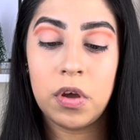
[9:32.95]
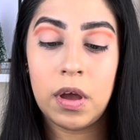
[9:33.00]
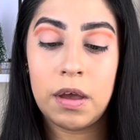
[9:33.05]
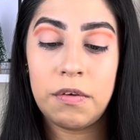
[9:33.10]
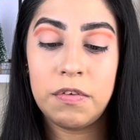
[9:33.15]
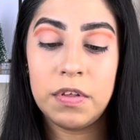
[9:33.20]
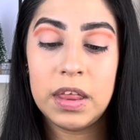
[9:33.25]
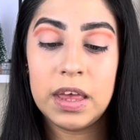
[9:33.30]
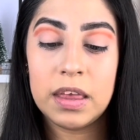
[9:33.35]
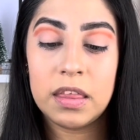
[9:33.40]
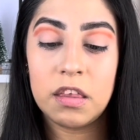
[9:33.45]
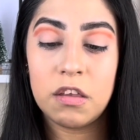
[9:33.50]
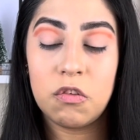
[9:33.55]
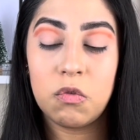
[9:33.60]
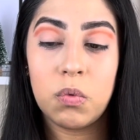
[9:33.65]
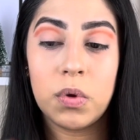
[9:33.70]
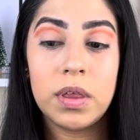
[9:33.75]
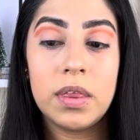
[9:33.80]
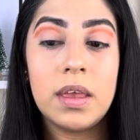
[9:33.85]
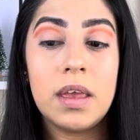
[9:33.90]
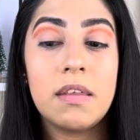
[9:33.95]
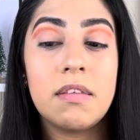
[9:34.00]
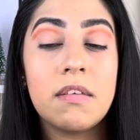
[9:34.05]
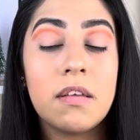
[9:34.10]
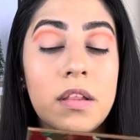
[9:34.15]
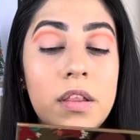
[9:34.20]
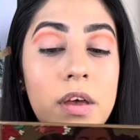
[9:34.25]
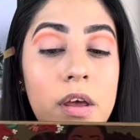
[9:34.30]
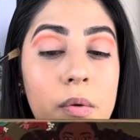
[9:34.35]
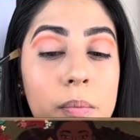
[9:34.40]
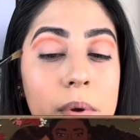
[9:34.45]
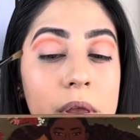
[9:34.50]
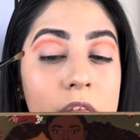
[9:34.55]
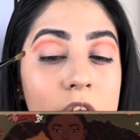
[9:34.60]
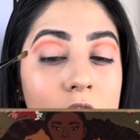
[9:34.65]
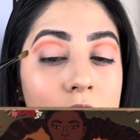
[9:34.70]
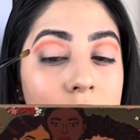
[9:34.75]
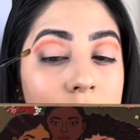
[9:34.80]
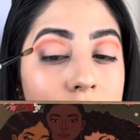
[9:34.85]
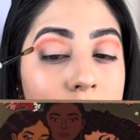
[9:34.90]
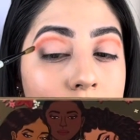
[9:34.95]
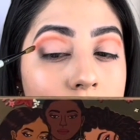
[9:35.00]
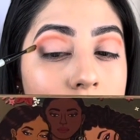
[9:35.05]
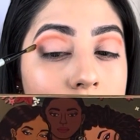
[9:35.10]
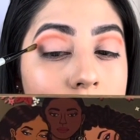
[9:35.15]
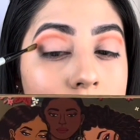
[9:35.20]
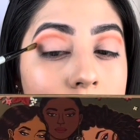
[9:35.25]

I feel like this one, it's a little bit darker,